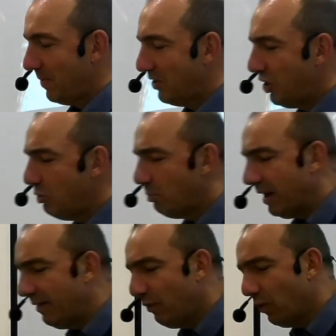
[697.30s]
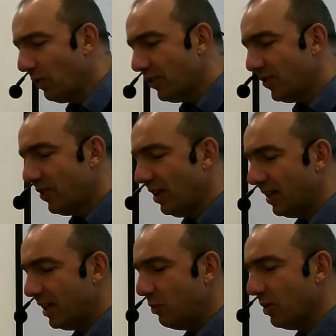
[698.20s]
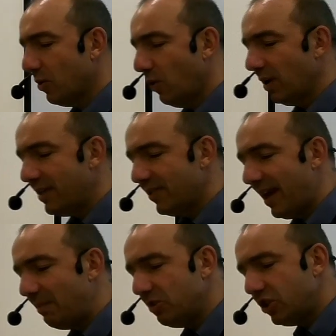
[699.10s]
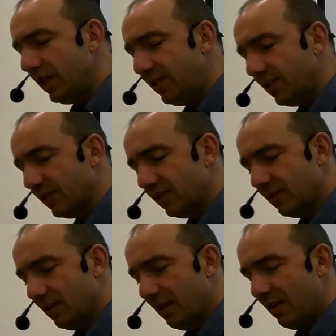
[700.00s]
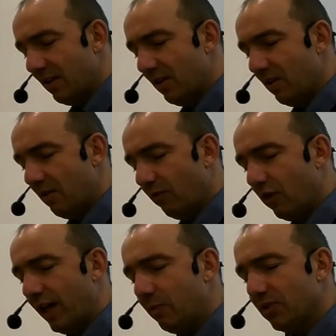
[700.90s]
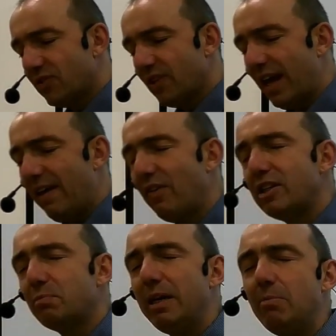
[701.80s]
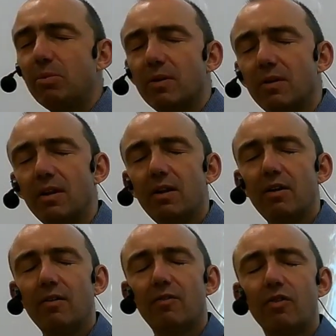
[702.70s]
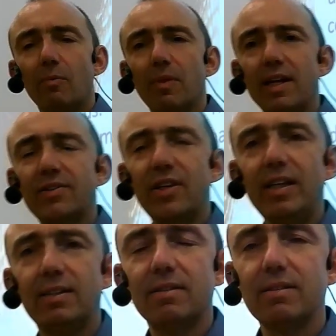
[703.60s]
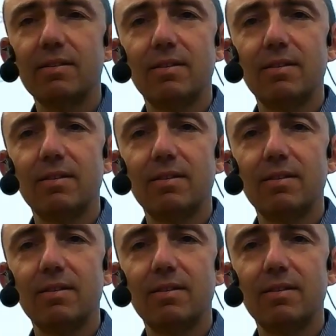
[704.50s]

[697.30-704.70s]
She will bring forth a son, and you will call his name Jesus, for he will save his people from their sins.